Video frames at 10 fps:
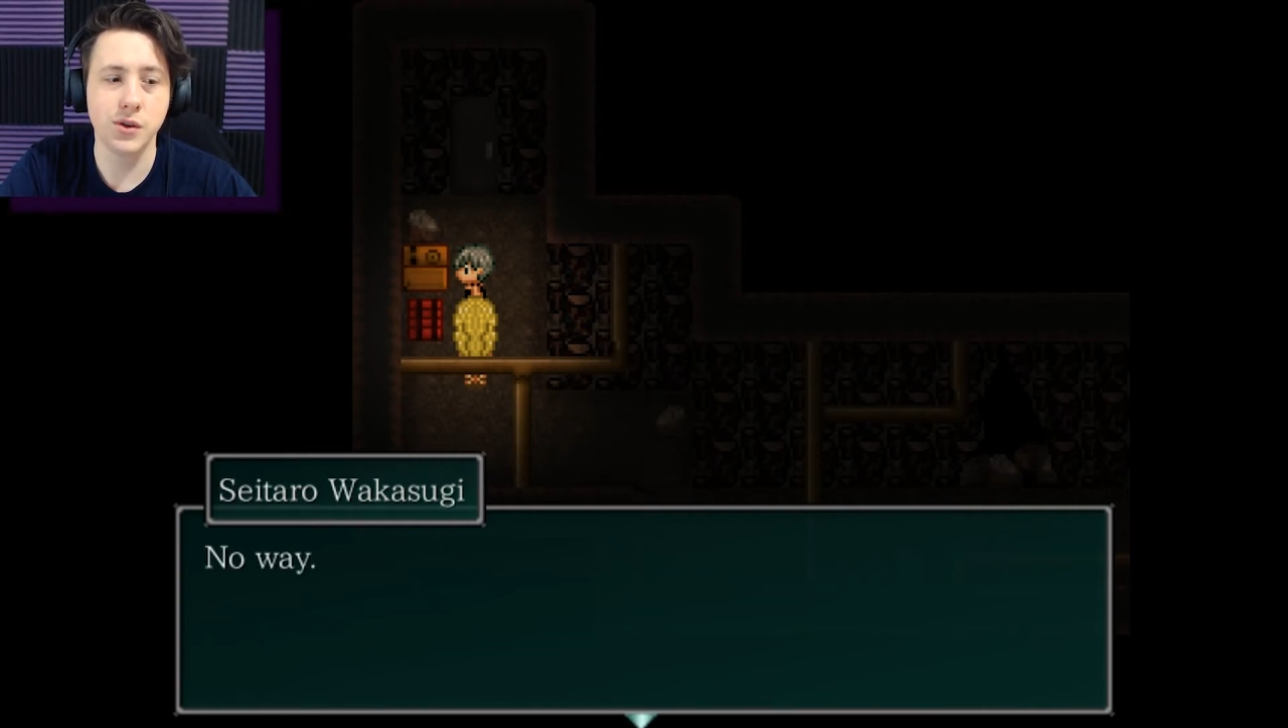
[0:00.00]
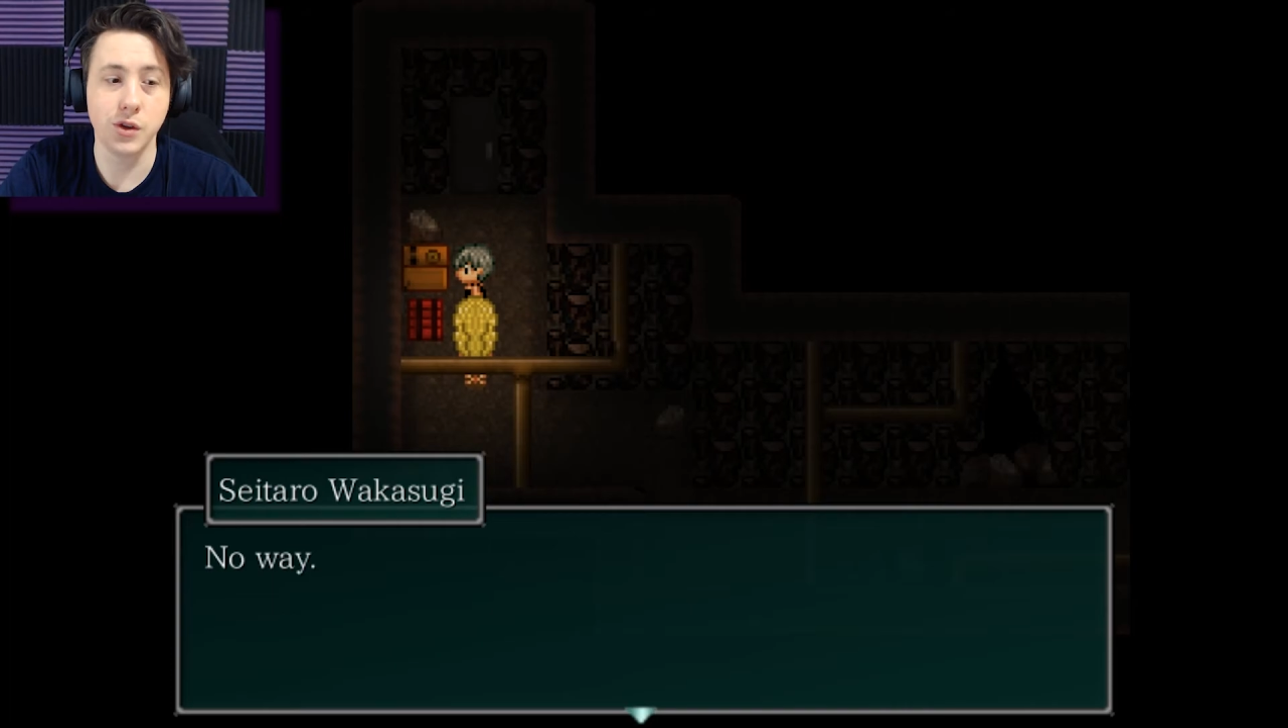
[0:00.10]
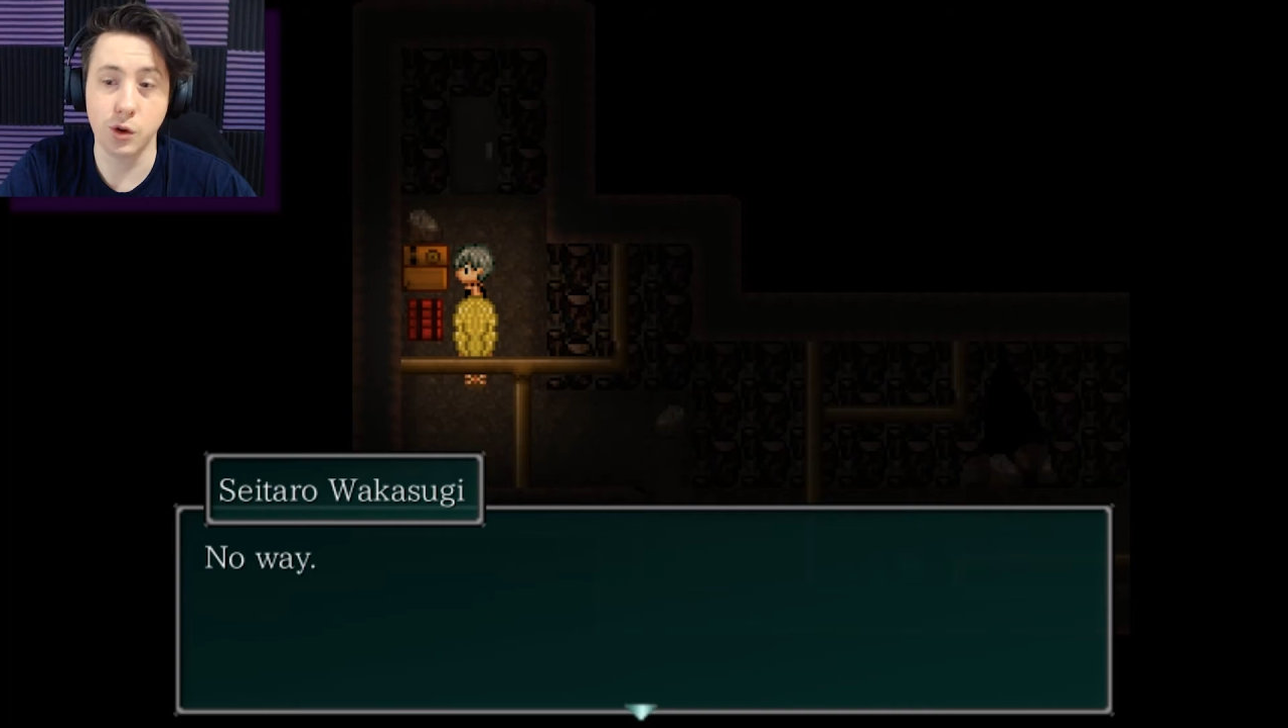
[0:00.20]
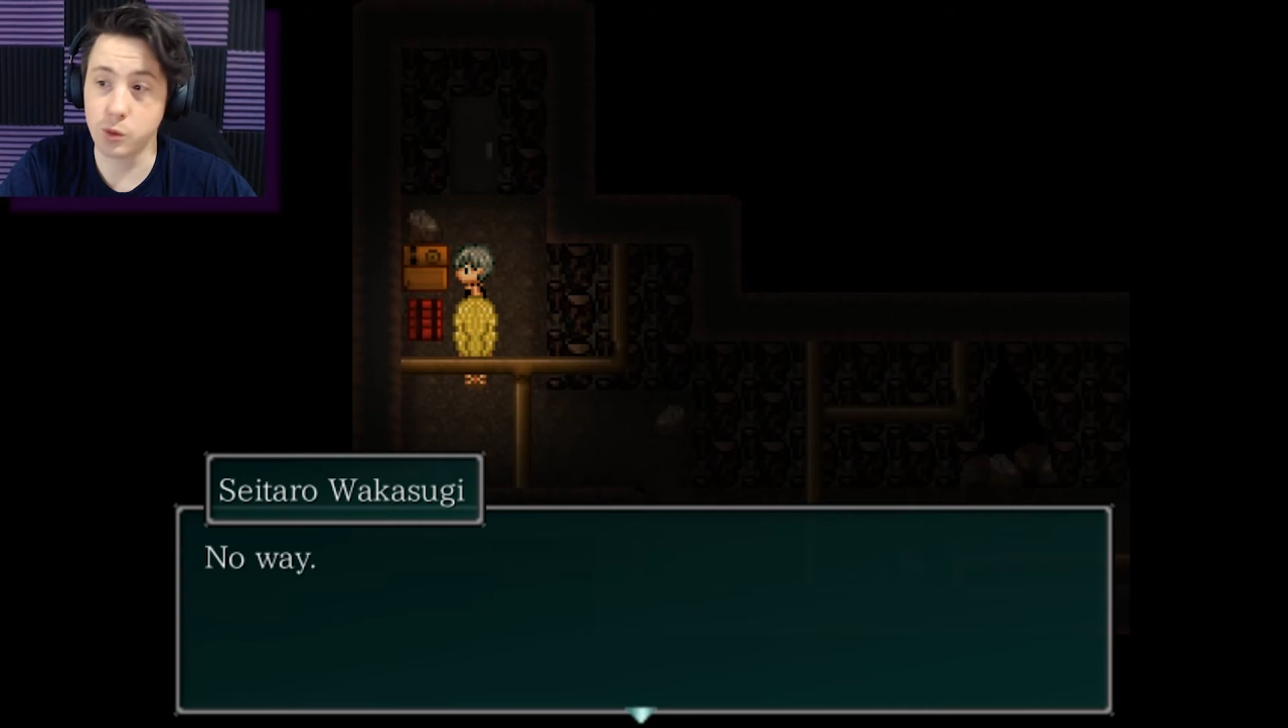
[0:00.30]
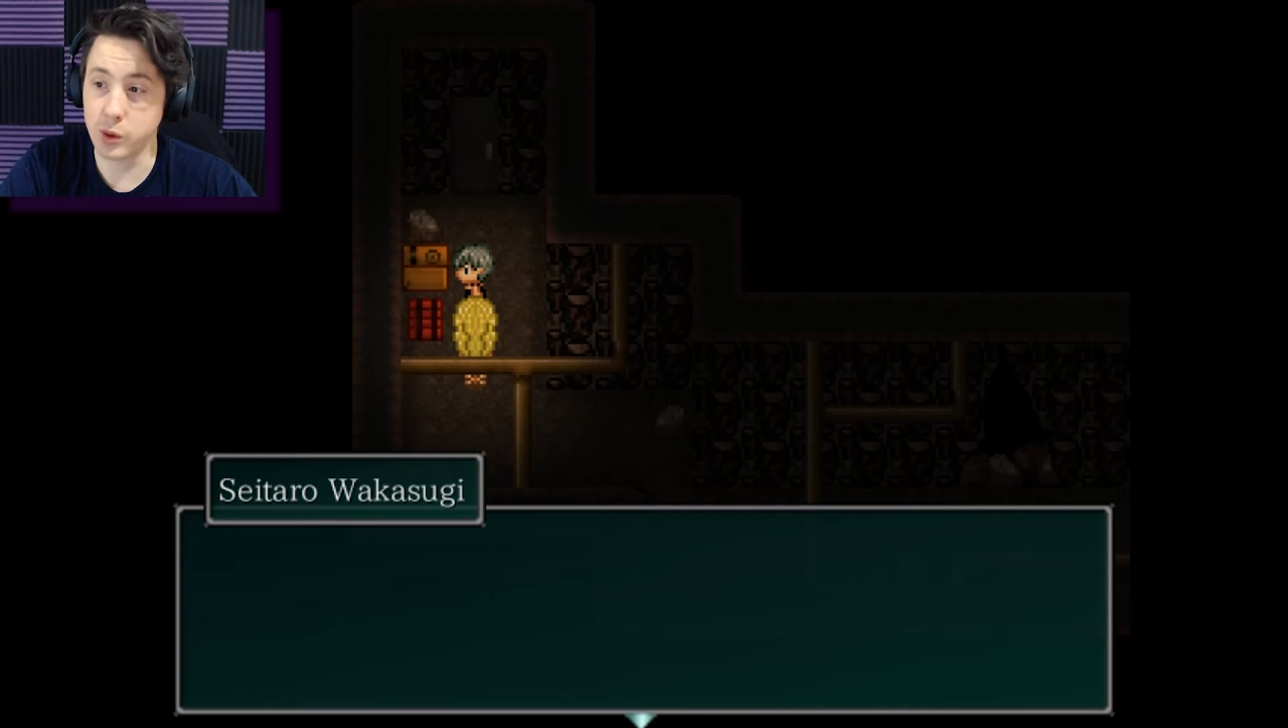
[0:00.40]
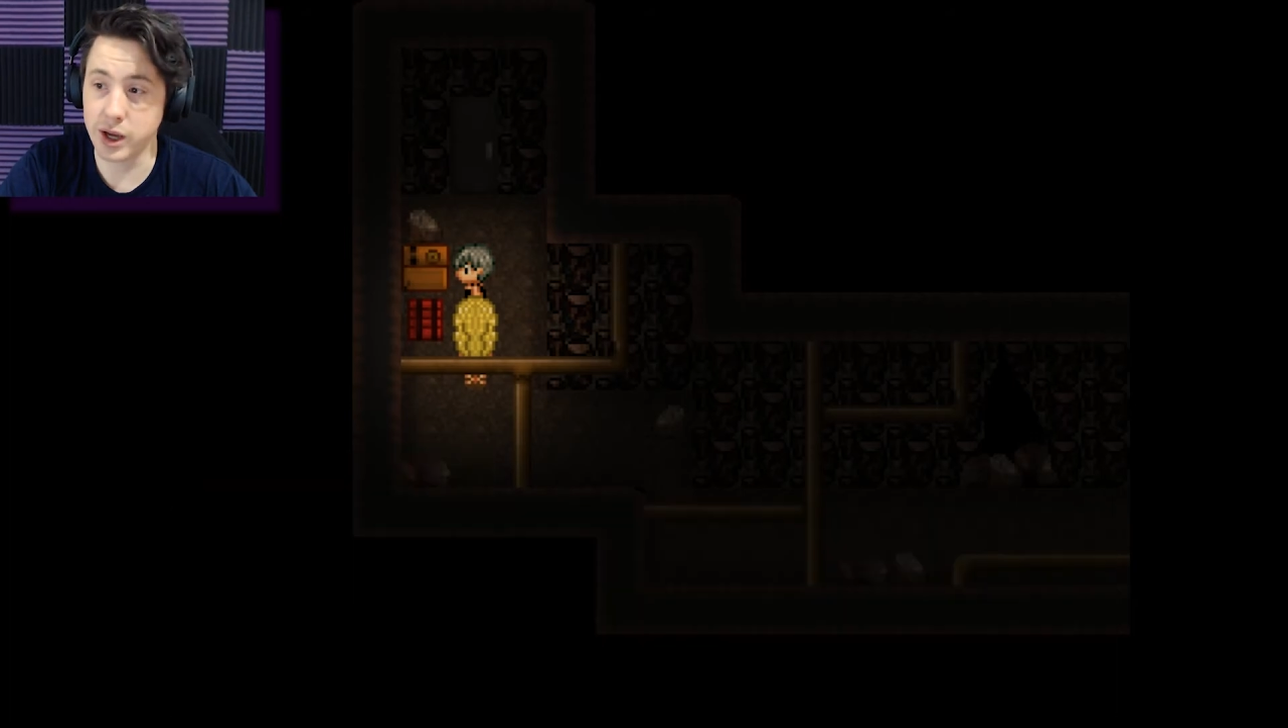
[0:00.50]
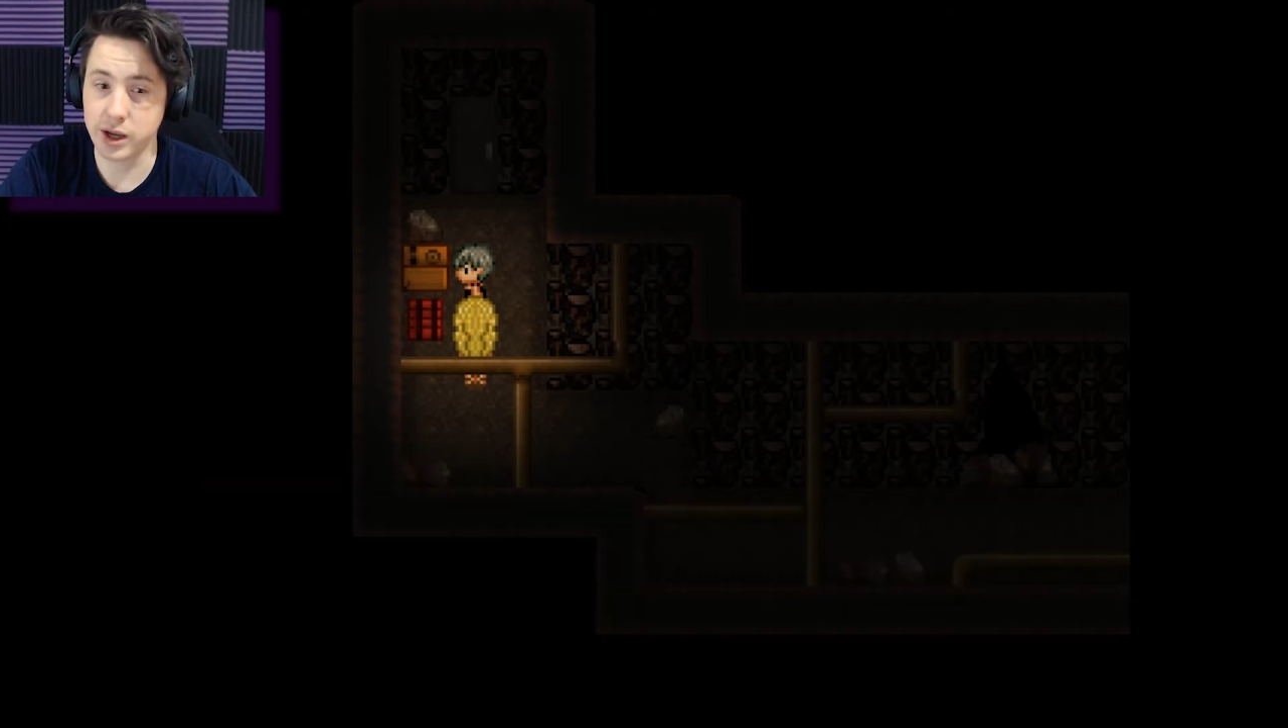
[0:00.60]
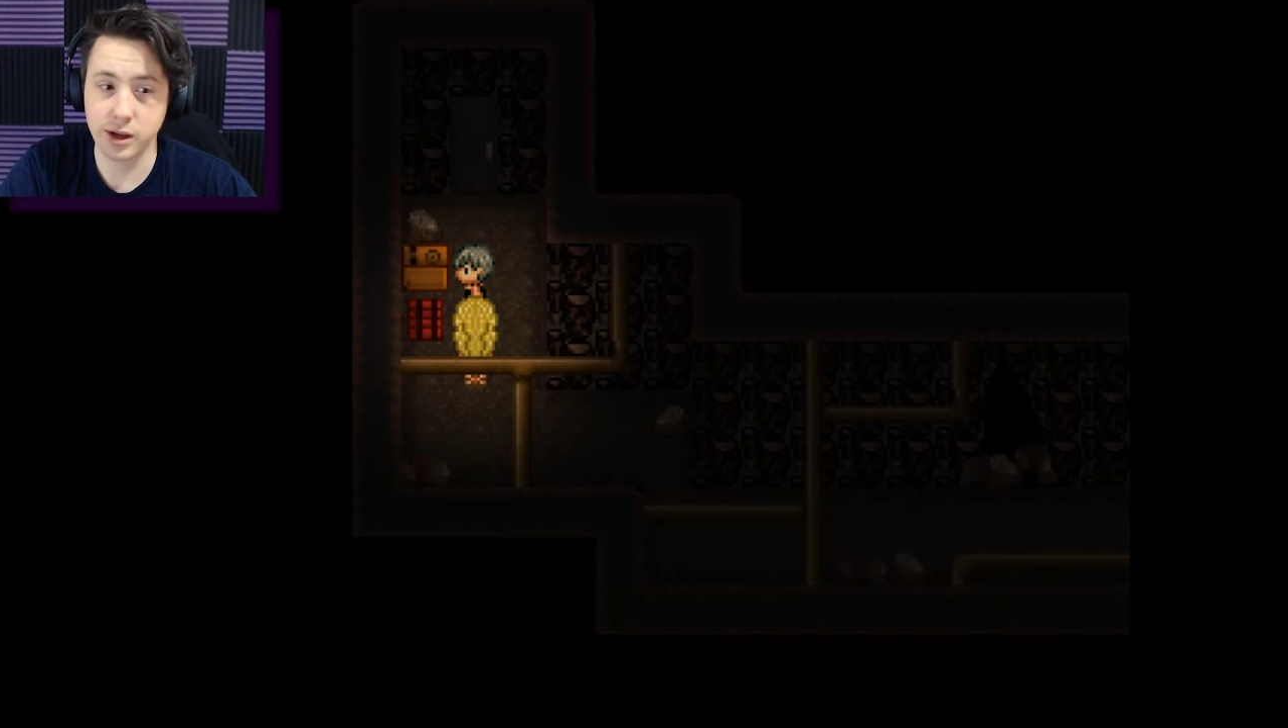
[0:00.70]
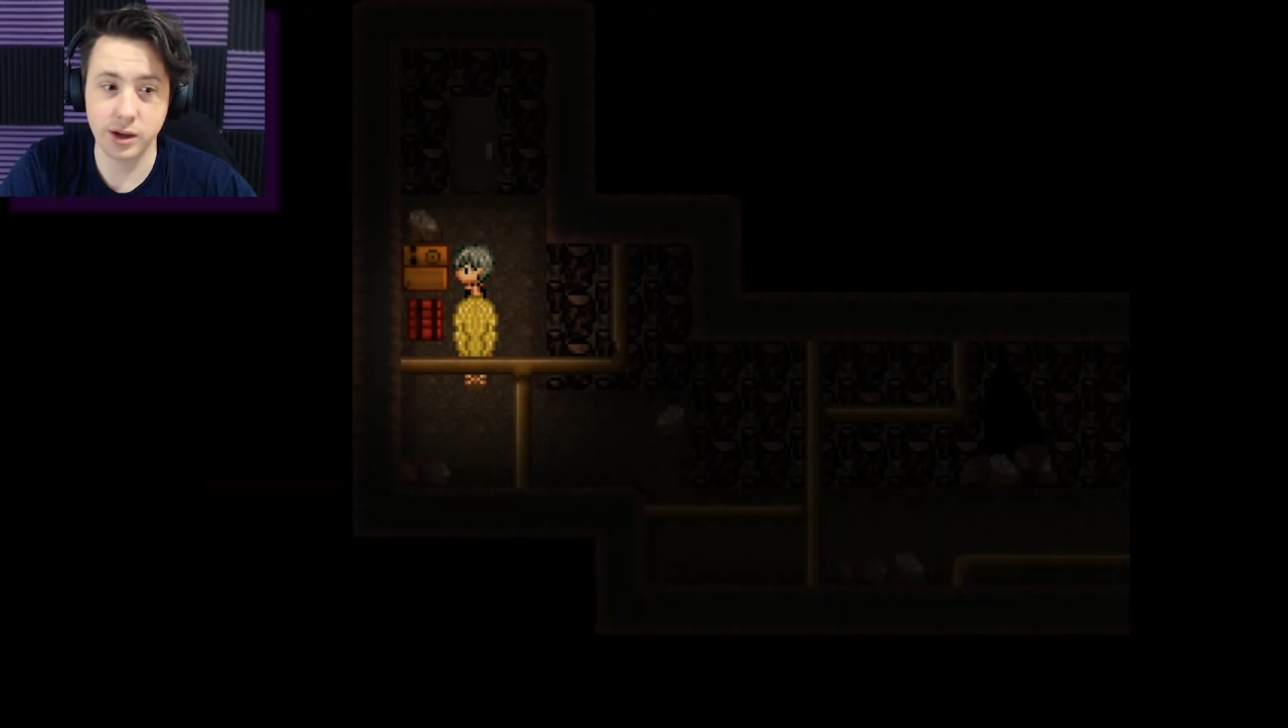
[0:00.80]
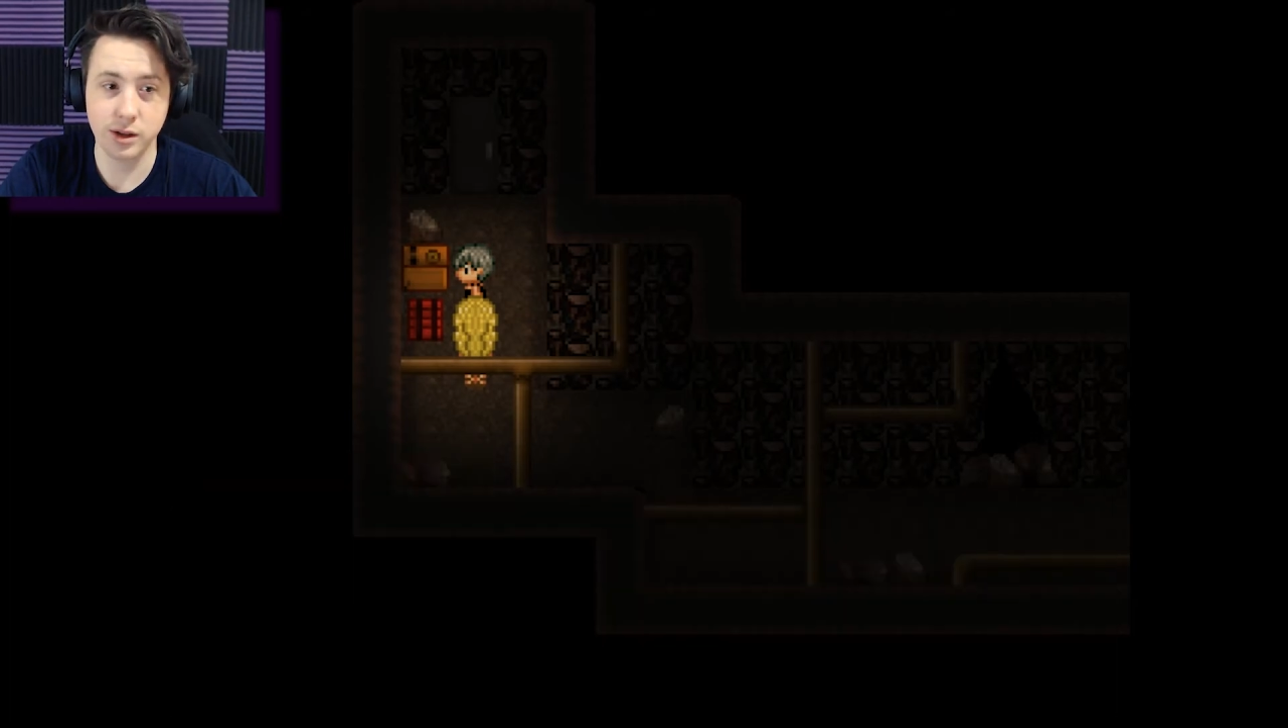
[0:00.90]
No way.